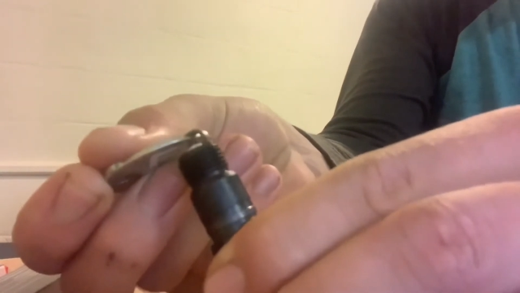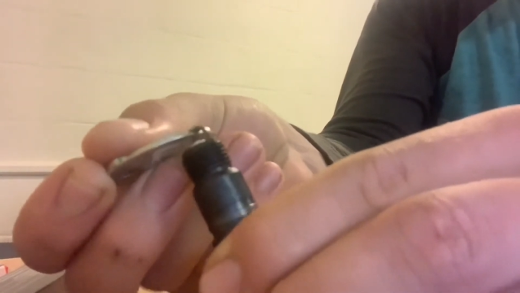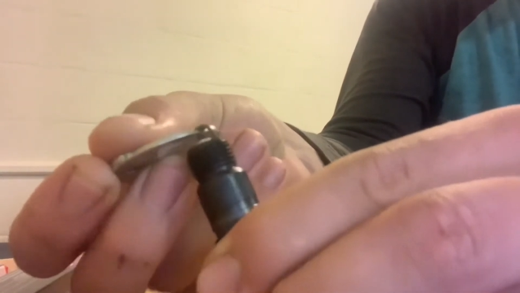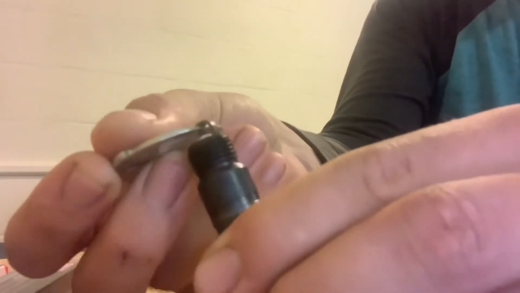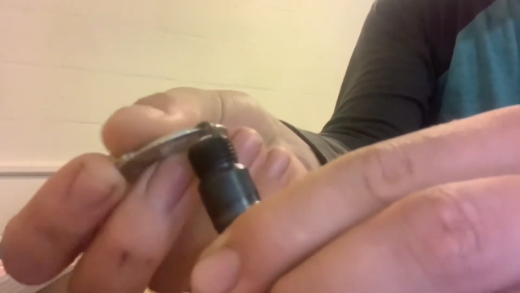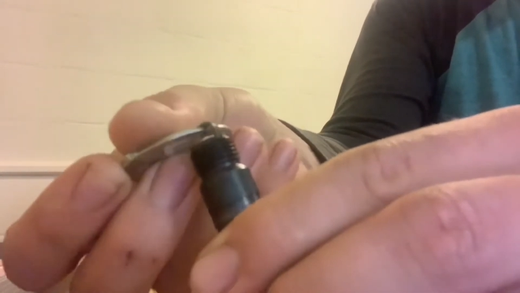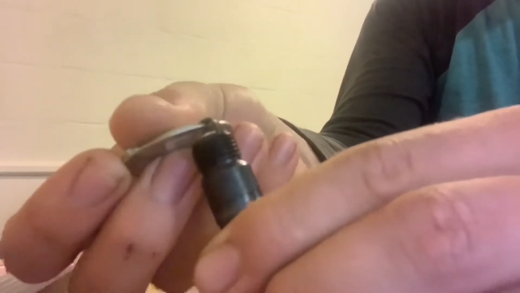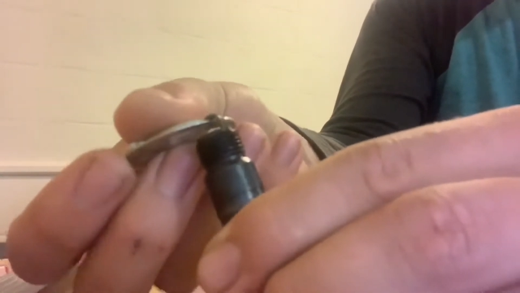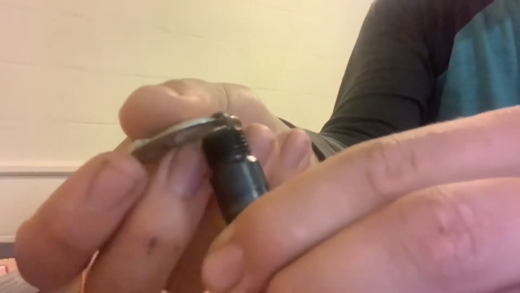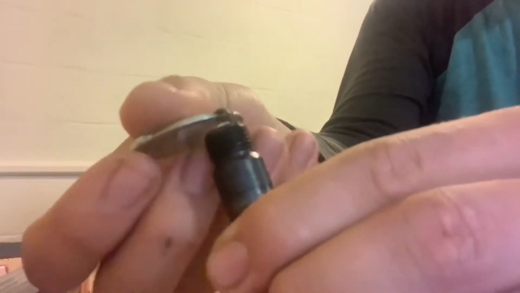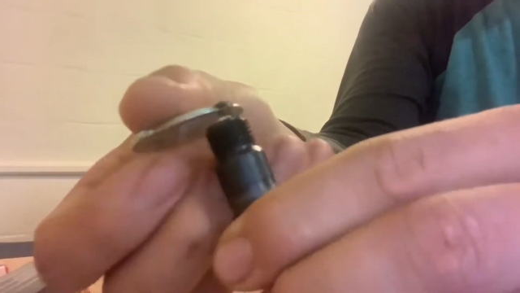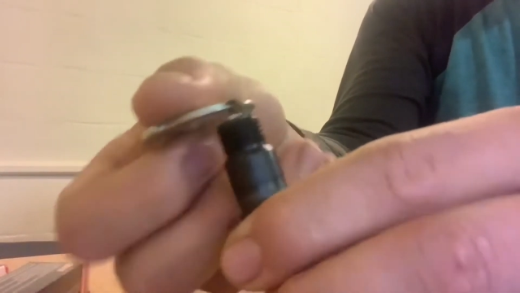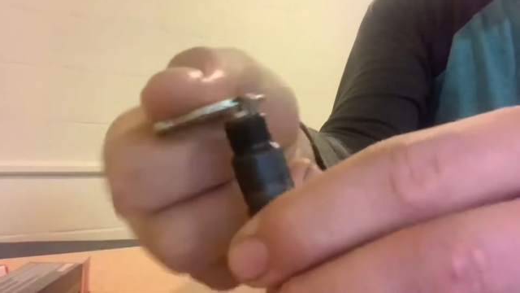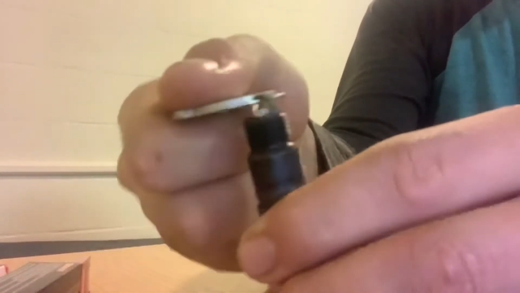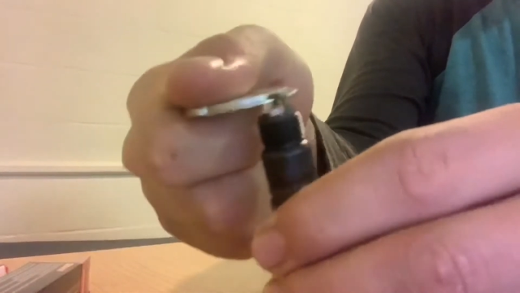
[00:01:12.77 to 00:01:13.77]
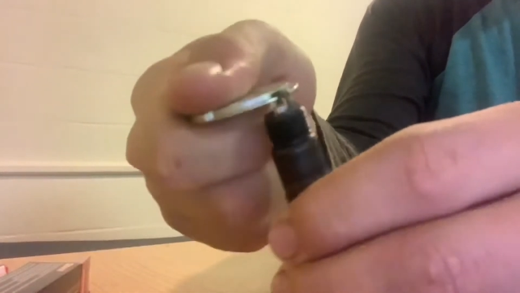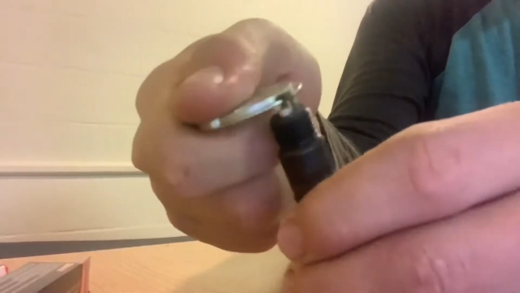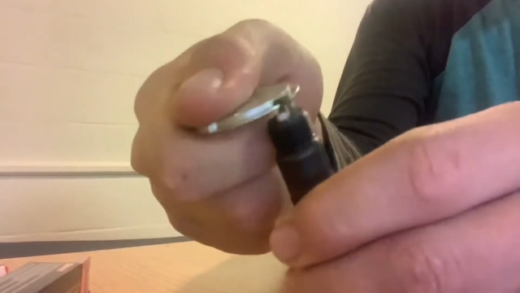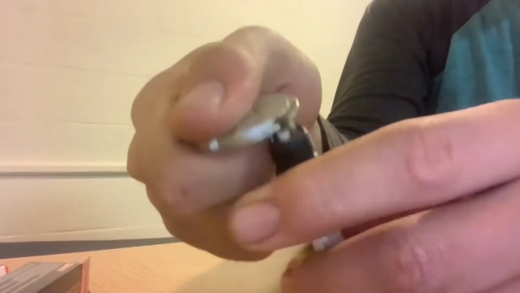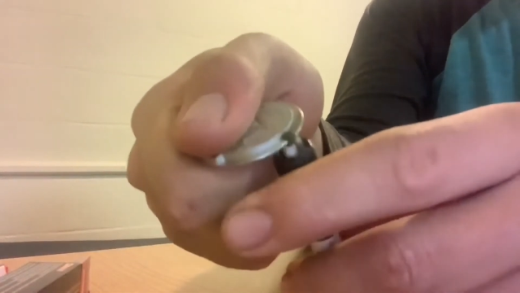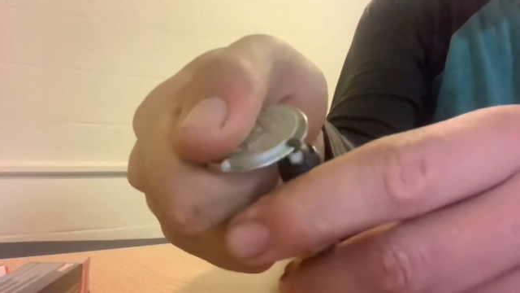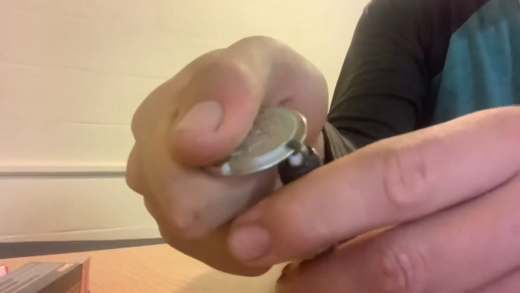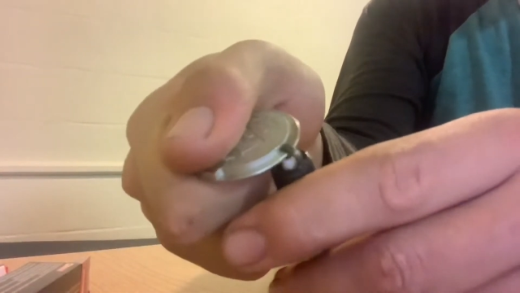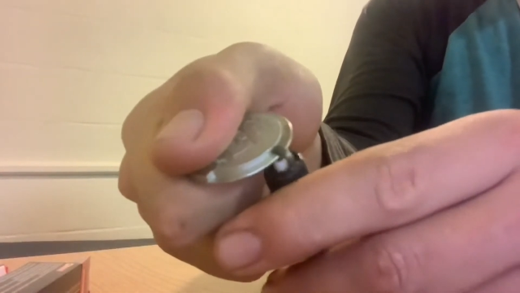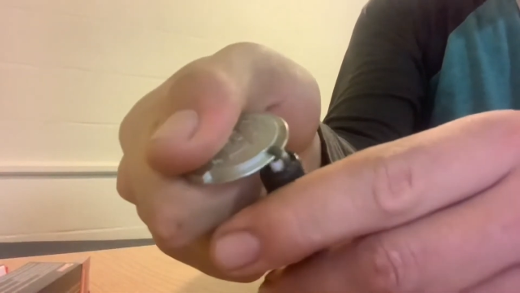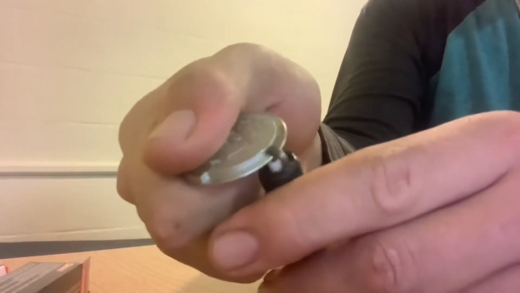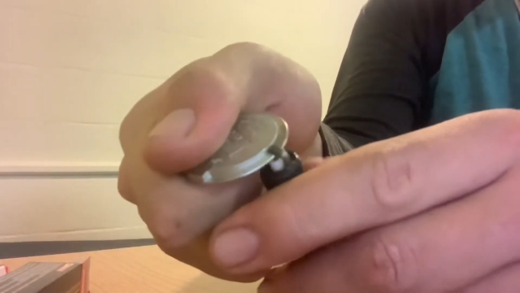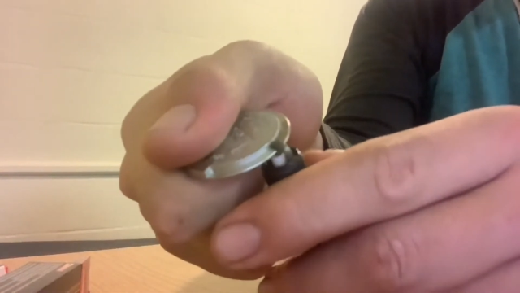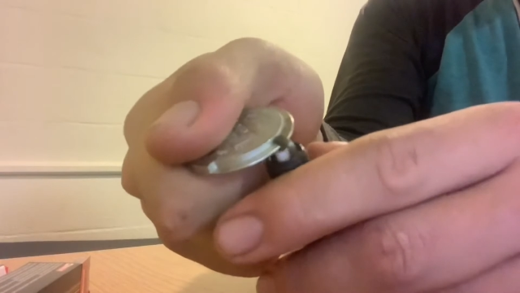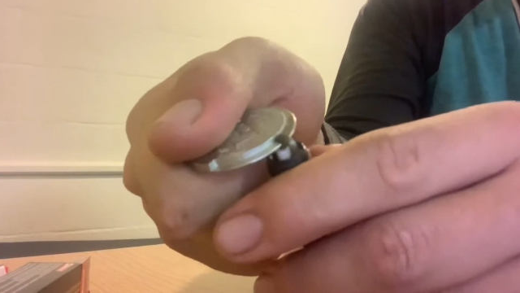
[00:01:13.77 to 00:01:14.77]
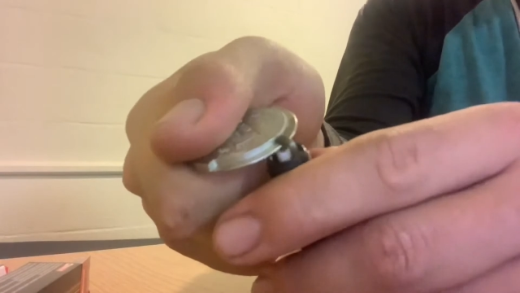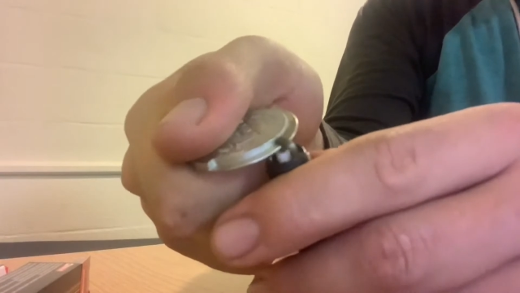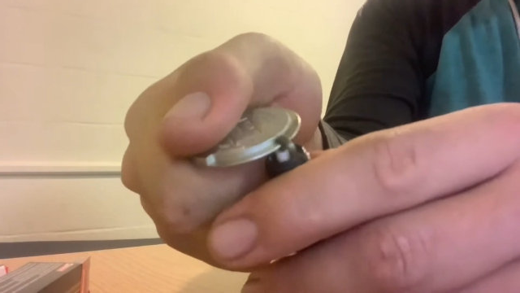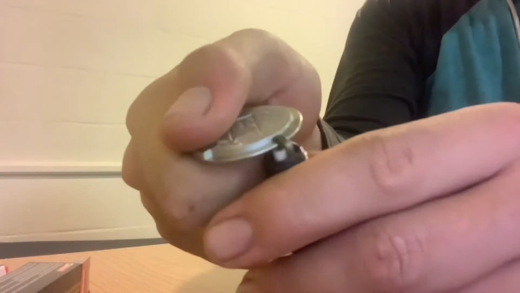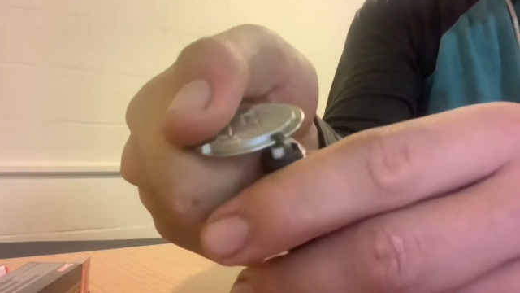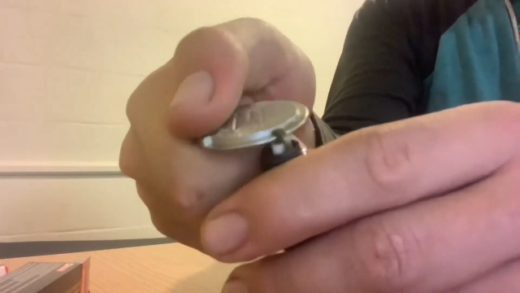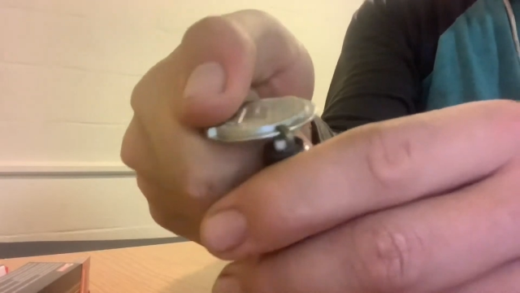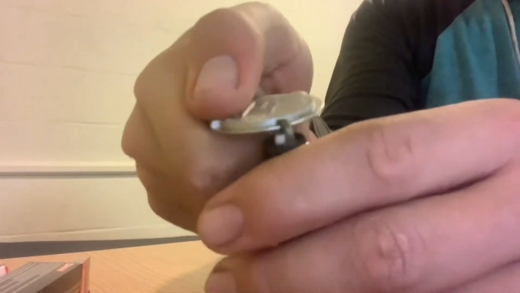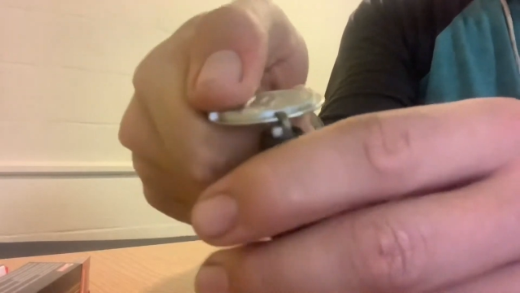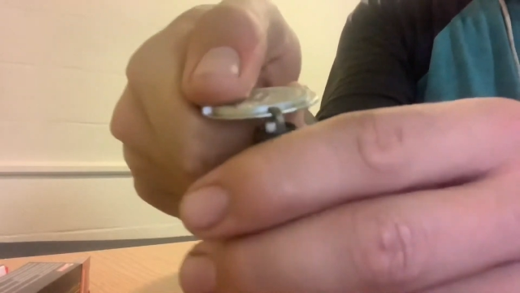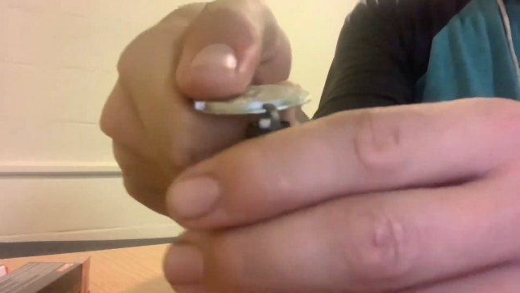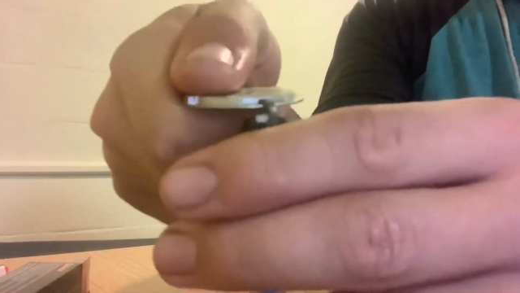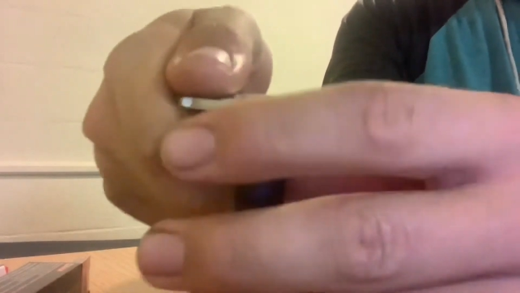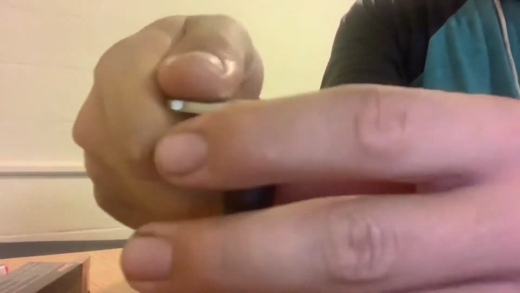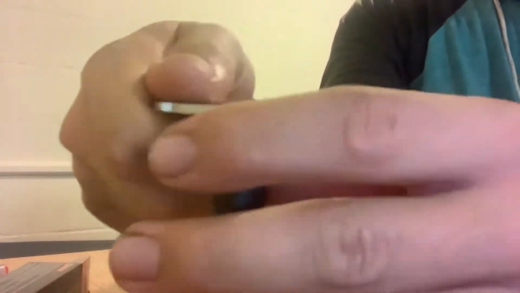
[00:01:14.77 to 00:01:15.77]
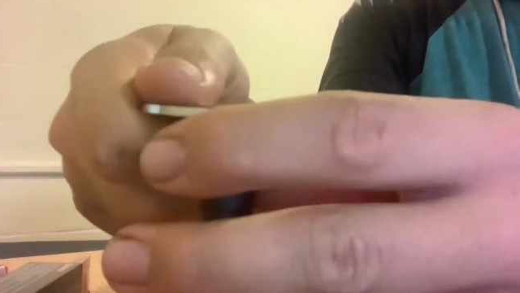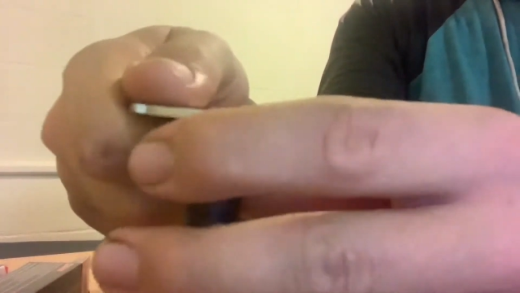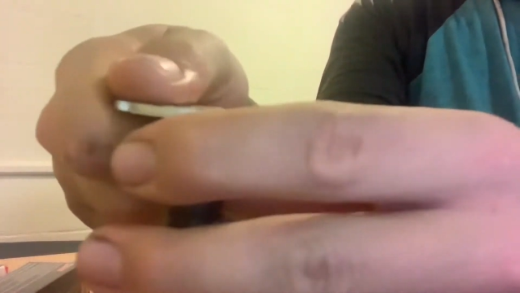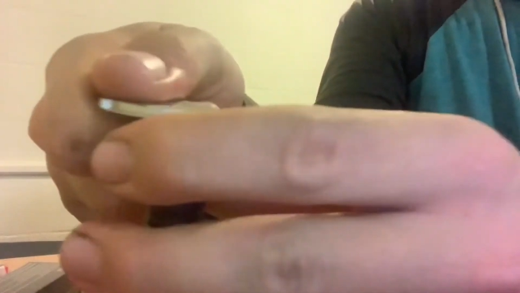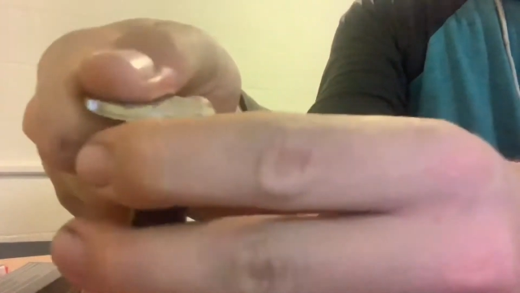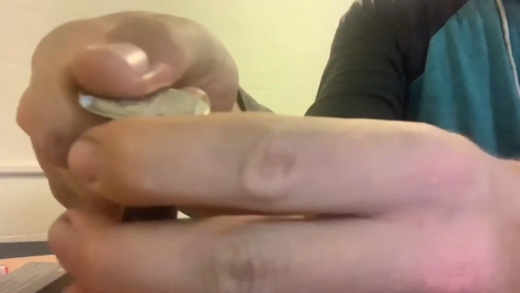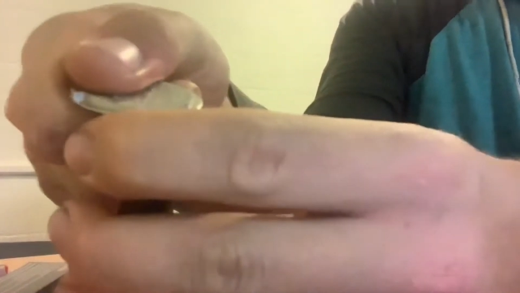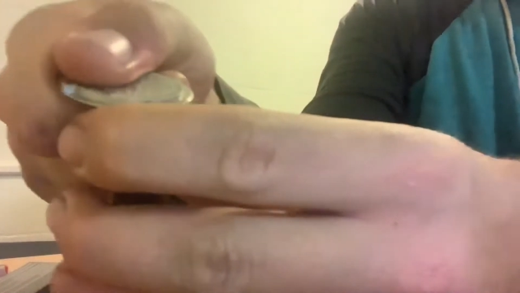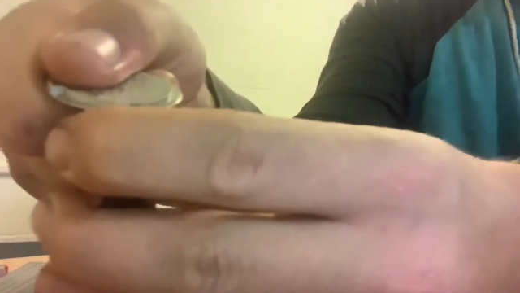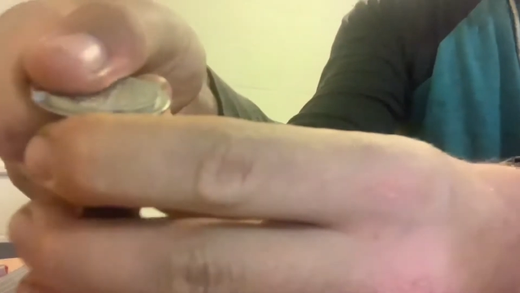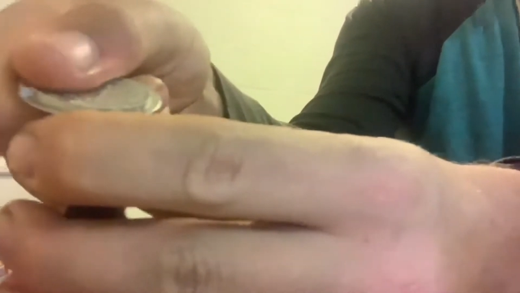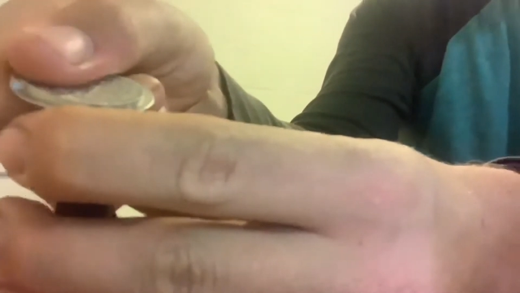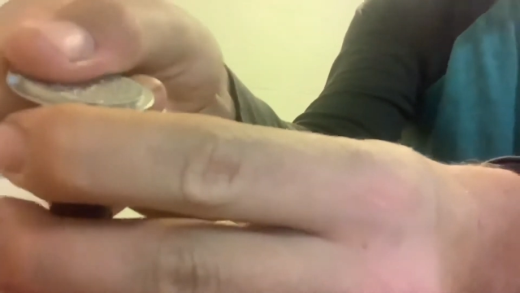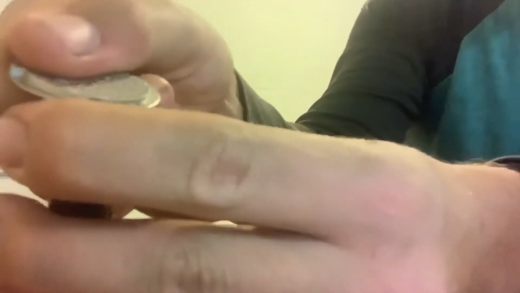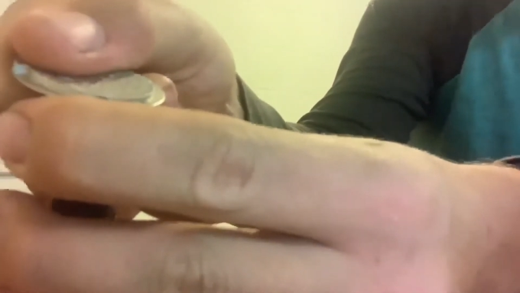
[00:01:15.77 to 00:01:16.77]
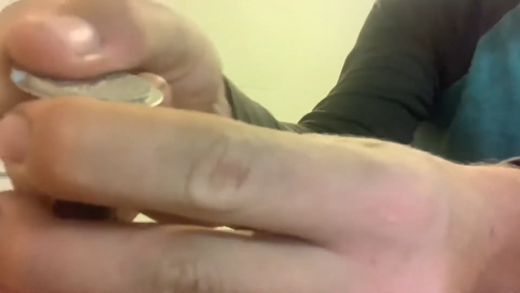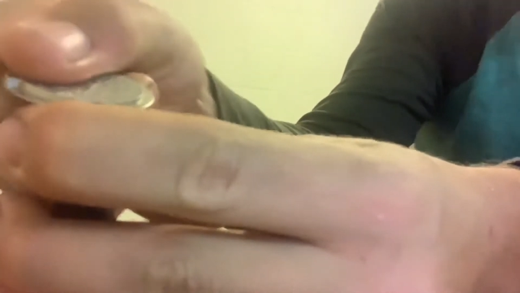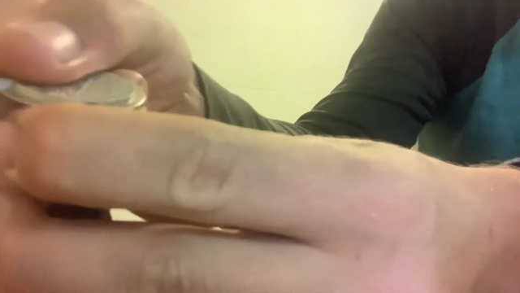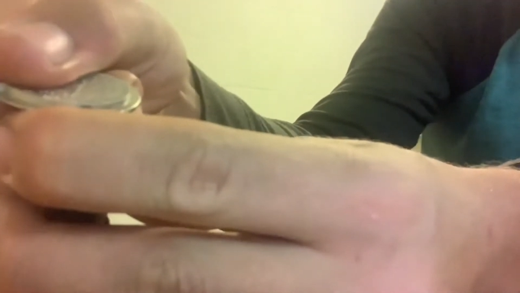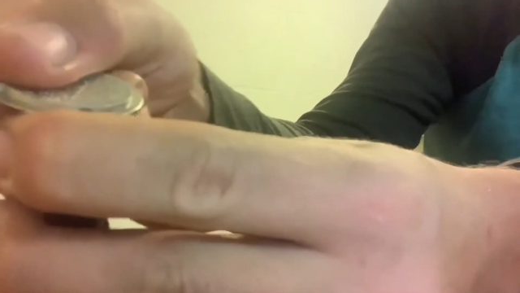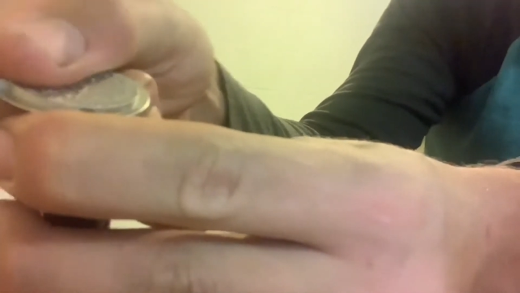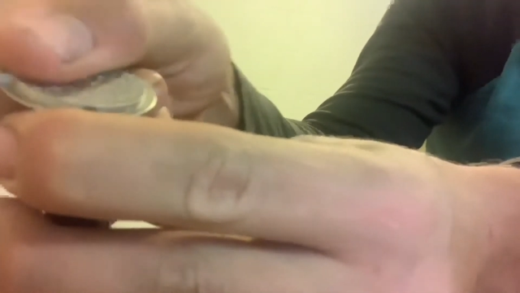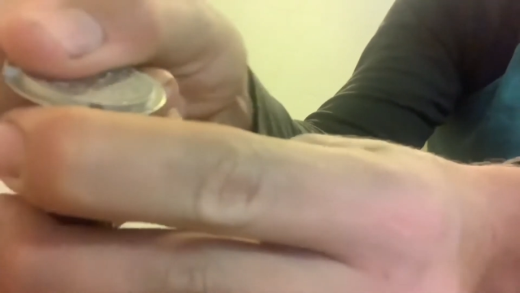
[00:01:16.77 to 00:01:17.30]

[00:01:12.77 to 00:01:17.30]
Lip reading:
(no speaker visible)